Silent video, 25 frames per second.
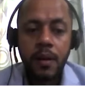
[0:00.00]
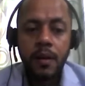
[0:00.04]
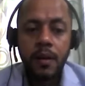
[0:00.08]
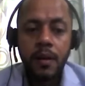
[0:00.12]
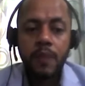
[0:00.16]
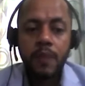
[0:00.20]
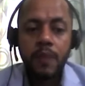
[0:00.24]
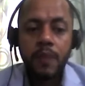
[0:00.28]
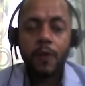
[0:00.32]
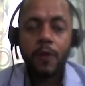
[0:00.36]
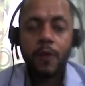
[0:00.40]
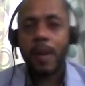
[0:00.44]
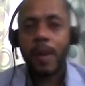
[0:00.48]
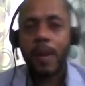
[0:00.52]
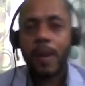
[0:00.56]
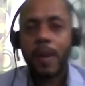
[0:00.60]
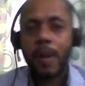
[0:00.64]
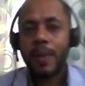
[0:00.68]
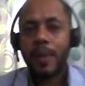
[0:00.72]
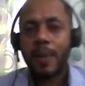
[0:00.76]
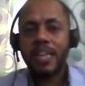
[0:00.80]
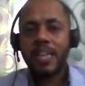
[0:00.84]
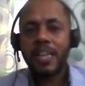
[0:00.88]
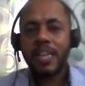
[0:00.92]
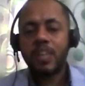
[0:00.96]
For
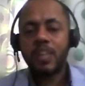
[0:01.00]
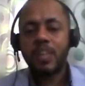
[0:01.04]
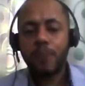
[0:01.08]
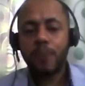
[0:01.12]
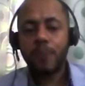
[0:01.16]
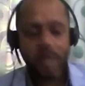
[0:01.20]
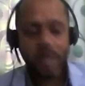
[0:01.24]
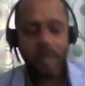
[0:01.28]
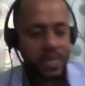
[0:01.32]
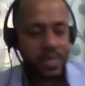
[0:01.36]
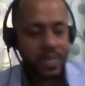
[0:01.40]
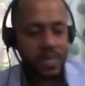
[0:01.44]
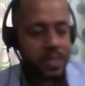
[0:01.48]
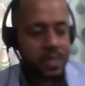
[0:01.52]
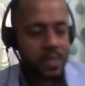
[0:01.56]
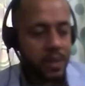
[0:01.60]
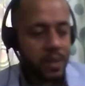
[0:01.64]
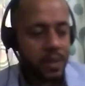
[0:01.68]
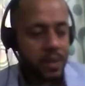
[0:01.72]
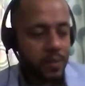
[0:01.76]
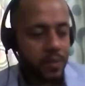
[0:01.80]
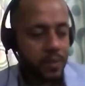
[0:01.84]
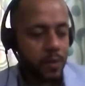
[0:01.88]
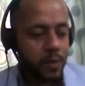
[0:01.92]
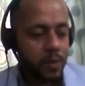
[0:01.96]
application process,
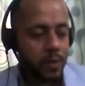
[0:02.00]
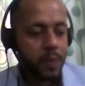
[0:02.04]
we would be